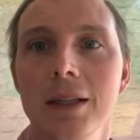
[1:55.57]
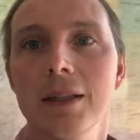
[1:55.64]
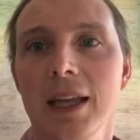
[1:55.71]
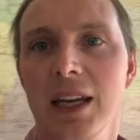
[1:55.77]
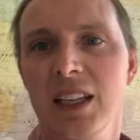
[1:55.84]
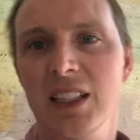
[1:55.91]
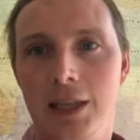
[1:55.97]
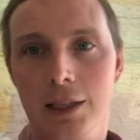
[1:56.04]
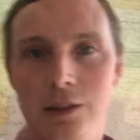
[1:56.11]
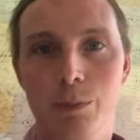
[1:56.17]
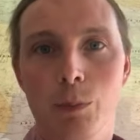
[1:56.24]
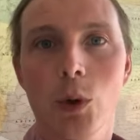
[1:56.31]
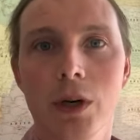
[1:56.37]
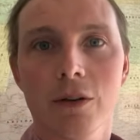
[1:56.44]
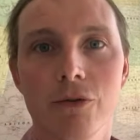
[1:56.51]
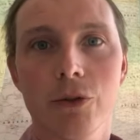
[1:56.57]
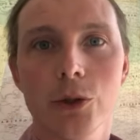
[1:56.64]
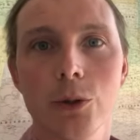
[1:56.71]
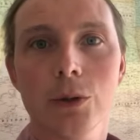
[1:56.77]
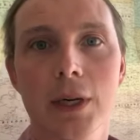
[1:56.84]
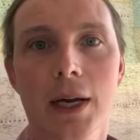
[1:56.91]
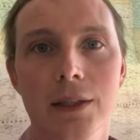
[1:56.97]
then it gets boring for
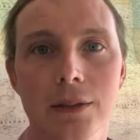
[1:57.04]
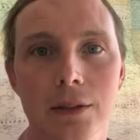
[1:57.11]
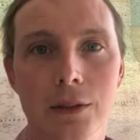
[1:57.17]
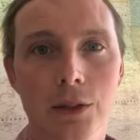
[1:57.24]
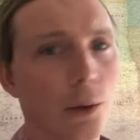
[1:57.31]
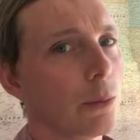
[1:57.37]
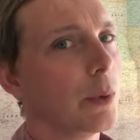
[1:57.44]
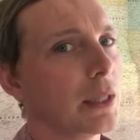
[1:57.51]
you guys. So